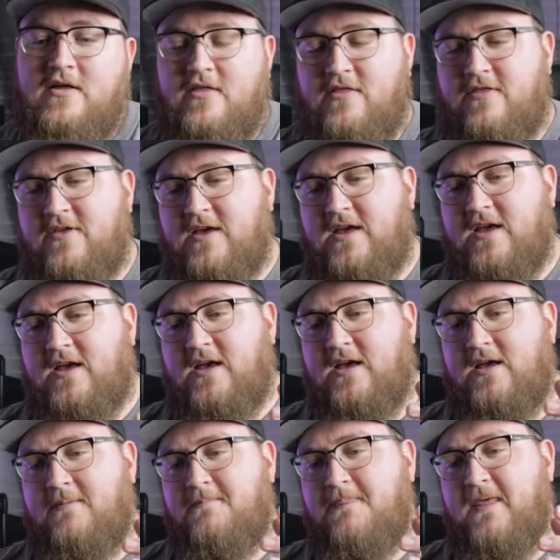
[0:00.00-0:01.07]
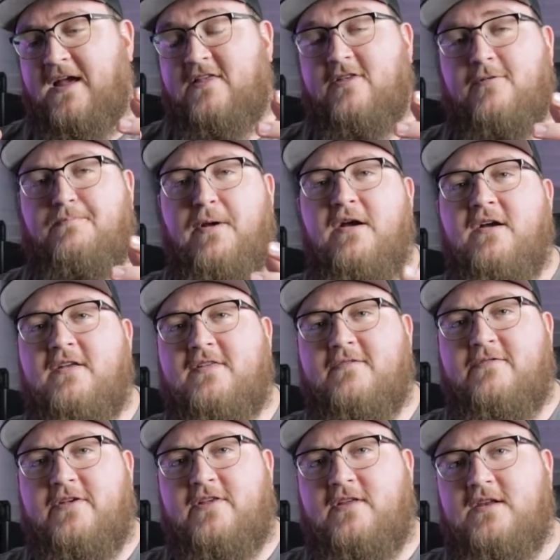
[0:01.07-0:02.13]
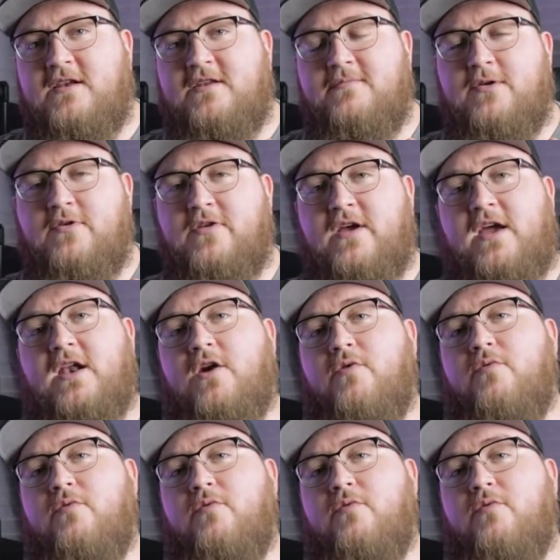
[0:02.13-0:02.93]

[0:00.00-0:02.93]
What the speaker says: the experience of listening to music in a